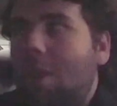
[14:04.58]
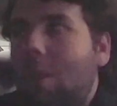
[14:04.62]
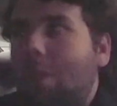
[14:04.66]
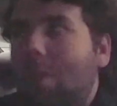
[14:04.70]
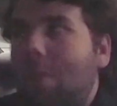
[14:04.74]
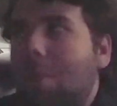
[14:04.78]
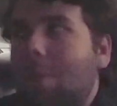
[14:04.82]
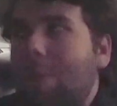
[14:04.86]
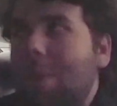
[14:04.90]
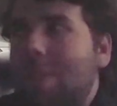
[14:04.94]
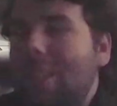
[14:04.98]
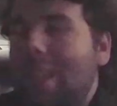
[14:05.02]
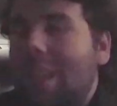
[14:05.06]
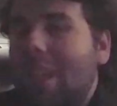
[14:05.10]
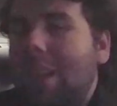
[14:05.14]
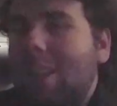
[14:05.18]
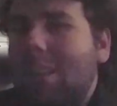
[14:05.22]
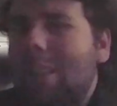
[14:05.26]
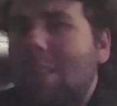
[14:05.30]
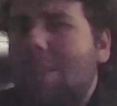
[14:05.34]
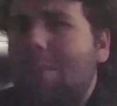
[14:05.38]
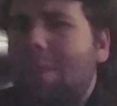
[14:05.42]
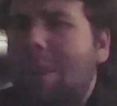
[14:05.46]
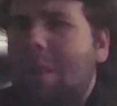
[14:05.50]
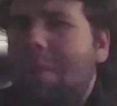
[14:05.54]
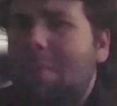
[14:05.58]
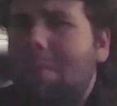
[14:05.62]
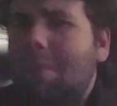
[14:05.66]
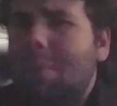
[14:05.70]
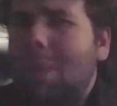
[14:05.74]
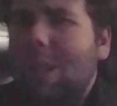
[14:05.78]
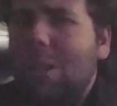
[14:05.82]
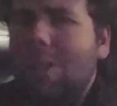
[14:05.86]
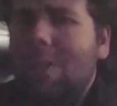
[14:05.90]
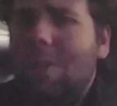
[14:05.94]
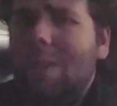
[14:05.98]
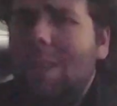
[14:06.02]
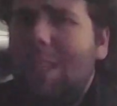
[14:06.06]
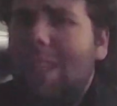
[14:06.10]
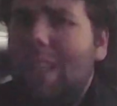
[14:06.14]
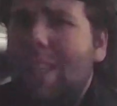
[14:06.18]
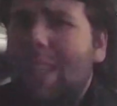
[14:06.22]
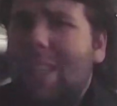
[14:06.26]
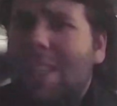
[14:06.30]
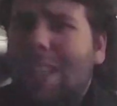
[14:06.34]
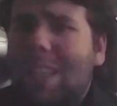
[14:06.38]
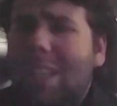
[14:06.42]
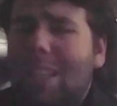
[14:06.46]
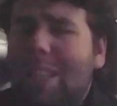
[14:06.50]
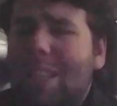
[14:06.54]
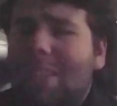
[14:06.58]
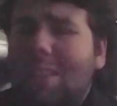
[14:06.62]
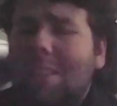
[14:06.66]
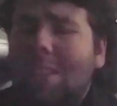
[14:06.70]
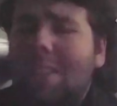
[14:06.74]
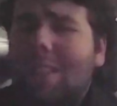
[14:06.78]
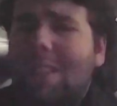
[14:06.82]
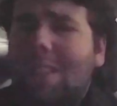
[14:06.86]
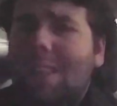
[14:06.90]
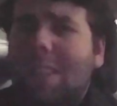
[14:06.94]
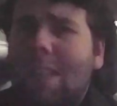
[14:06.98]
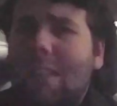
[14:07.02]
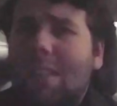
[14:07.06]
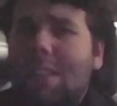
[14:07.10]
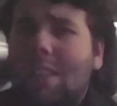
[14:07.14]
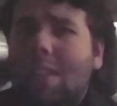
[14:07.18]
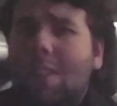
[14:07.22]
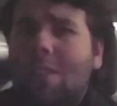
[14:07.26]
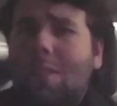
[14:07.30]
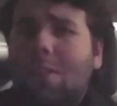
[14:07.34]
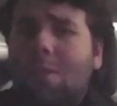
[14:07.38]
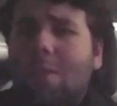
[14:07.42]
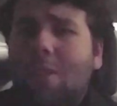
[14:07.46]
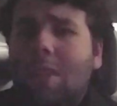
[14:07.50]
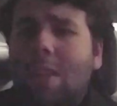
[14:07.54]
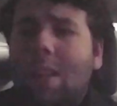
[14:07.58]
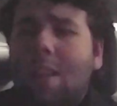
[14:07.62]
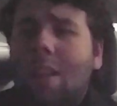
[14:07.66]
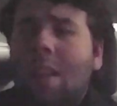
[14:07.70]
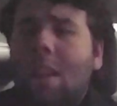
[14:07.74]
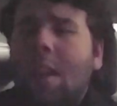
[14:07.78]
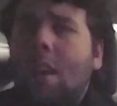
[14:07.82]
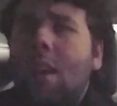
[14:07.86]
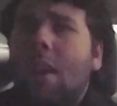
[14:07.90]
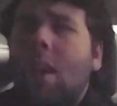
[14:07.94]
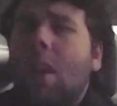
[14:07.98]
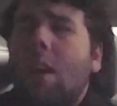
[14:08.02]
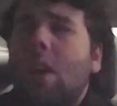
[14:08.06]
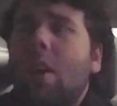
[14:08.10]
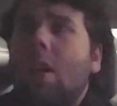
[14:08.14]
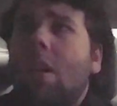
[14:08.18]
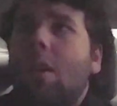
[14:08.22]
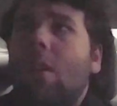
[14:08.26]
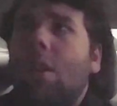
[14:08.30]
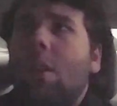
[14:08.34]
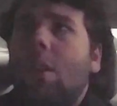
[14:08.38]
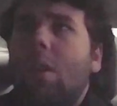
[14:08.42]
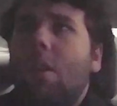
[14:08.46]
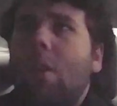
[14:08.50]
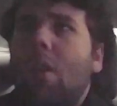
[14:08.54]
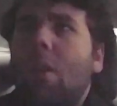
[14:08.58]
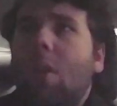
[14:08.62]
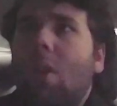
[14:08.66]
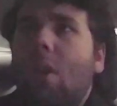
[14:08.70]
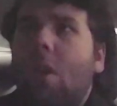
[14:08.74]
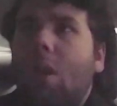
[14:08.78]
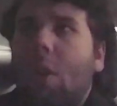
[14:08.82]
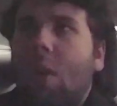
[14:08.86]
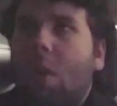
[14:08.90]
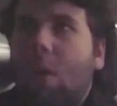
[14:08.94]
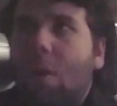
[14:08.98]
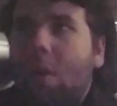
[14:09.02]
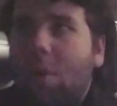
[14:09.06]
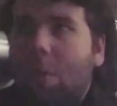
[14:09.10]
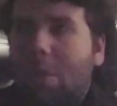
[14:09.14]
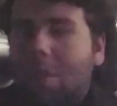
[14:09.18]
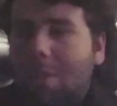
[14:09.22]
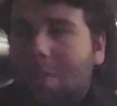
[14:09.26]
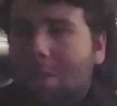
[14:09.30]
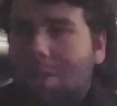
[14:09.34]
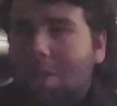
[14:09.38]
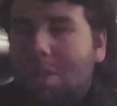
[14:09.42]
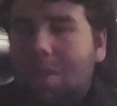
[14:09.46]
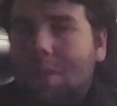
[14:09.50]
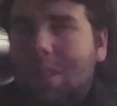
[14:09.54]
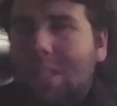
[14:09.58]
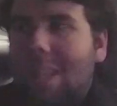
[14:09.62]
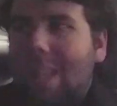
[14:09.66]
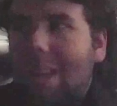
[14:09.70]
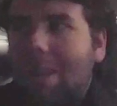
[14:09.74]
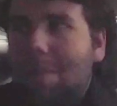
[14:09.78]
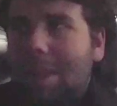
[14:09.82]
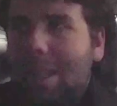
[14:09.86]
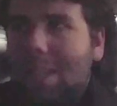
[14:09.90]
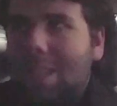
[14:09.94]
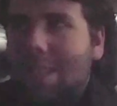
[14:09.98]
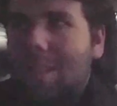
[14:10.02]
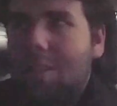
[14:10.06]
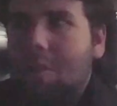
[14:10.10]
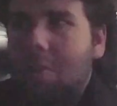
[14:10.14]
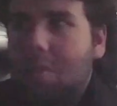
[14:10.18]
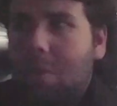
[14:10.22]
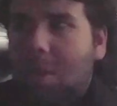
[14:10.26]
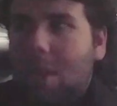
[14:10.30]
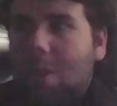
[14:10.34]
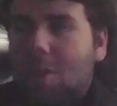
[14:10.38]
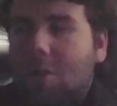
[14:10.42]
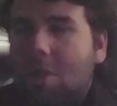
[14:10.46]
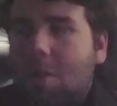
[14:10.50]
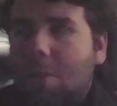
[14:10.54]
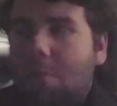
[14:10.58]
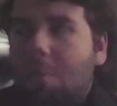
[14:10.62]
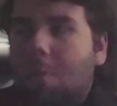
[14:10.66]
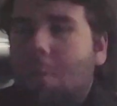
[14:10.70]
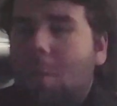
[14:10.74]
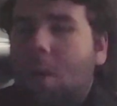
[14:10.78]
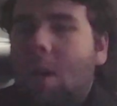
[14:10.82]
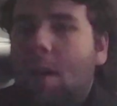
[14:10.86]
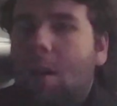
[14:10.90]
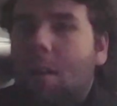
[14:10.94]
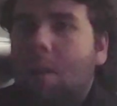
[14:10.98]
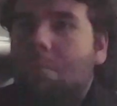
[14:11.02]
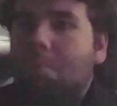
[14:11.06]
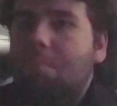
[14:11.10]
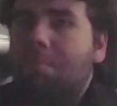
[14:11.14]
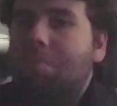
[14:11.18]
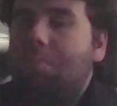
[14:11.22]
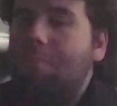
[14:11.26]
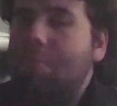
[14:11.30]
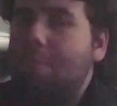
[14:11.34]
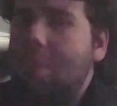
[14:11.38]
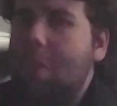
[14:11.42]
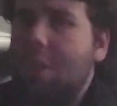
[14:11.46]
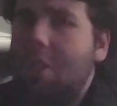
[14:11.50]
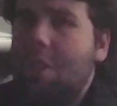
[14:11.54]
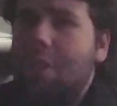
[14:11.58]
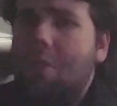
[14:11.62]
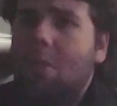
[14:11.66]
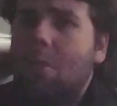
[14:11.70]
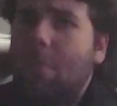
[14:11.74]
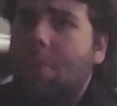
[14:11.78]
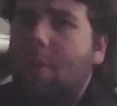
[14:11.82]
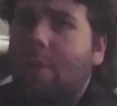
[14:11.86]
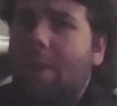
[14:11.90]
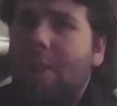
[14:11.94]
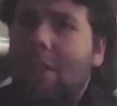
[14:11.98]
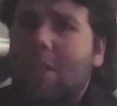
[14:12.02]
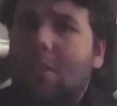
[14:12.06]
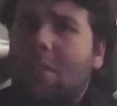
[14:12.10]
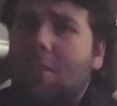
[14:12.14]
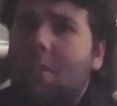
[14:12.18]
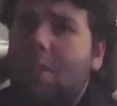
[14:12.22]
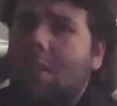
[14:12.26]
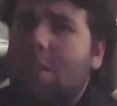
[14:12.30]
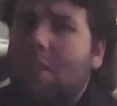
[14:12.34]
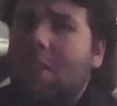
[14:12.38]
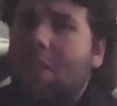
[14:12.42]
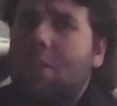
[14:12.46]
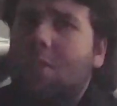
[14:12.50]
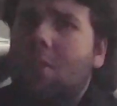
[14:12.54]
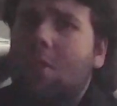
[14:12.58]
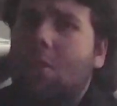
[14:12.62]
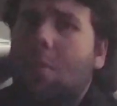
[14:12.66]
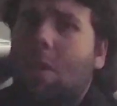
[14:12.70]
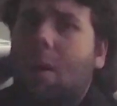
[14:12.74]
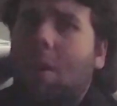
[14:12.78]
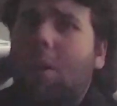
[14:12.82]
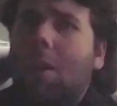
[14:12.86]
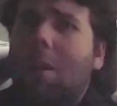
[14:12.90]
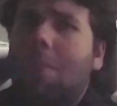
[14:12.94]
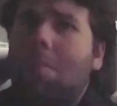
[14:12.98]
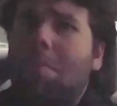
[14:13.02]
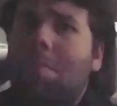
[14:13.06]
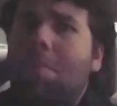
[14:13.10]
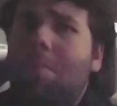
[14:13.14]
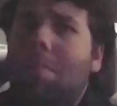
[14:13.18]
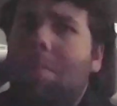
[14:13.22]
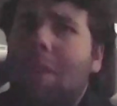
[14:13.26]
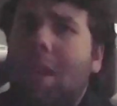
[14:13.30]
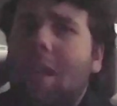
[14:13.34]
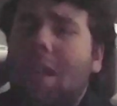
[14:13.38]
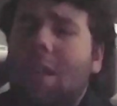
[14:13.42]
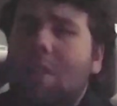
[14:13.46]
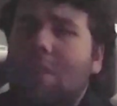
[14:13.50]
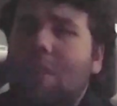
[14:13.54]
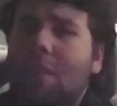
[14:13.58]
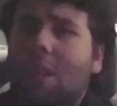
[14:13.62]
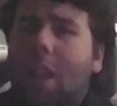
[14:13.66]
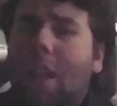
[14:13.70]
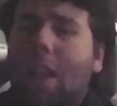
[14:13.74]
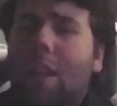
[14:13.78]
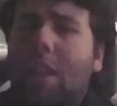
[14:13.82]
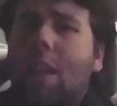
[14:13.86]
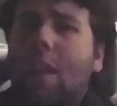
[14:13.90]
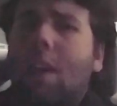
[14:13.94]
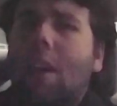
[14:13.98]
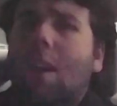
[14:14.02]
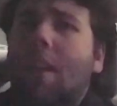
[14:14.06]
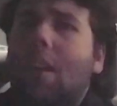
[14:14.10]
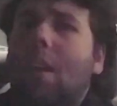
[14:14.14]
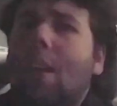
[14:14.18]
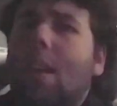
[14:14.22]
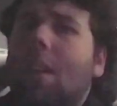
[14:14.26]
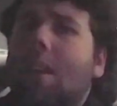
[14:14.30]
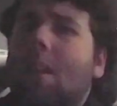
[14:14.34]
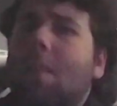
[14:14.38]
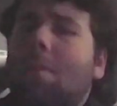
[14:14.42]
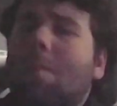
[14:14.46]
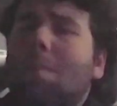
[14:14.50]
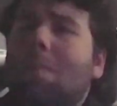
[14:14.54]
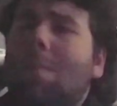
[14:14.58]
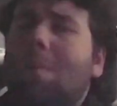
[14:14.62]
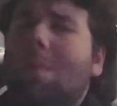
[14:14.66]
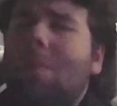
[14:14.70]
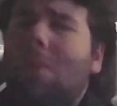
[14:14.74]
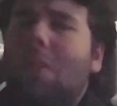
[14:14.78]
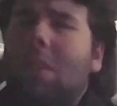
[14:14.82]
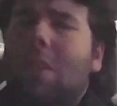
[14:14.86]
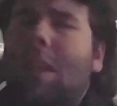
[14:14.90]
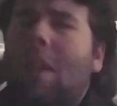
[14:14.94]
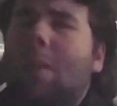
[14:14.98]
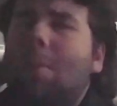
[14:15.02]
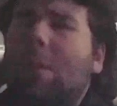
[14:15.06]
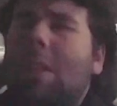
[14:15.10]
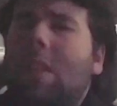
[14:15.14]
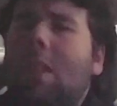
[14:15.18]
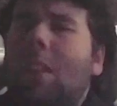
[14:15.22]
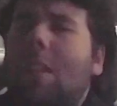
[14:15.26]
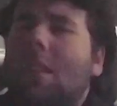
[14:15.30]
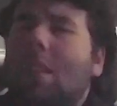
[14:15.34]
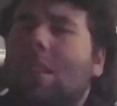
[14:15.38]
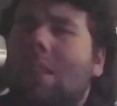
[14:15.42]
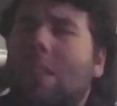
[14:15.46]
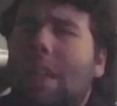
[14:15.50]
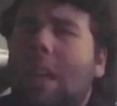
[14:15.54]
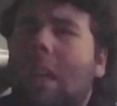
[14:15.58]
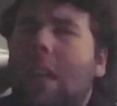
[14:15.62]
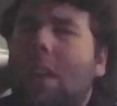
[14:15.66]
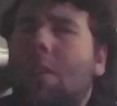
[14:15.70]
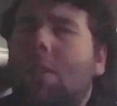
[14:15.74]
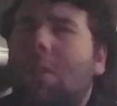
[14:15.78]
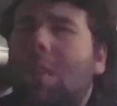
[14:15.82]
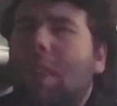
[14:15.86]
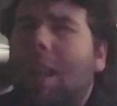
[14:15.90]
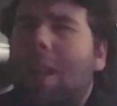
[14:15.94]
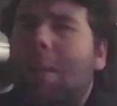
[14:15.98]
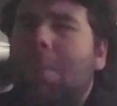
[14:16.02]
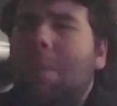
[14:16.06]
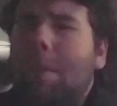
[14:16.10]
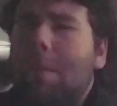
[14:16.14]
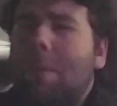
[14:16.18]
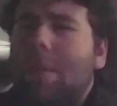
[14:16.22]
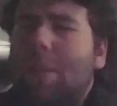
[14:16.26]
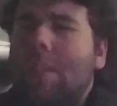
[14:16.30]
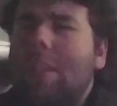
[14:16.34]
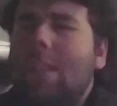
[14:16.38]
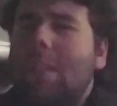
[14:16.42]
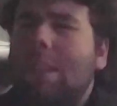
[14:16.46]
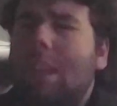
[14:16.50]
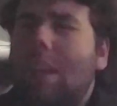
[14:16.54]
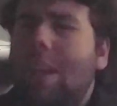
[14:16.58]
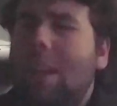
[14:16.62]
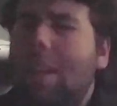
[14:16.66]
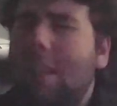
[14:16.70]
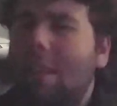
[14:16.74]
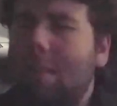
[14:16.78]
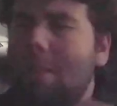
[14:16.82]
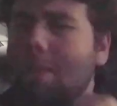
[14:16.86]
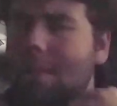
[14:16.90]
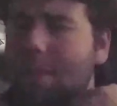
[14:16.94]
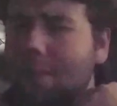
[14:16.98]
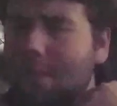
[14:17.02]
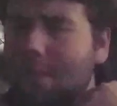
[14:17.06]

overprotective and motherly that it just gets annoying, or there it's going to be a situation where Schumer is just a drunk bitch. Like, I mean, I know a lot of people say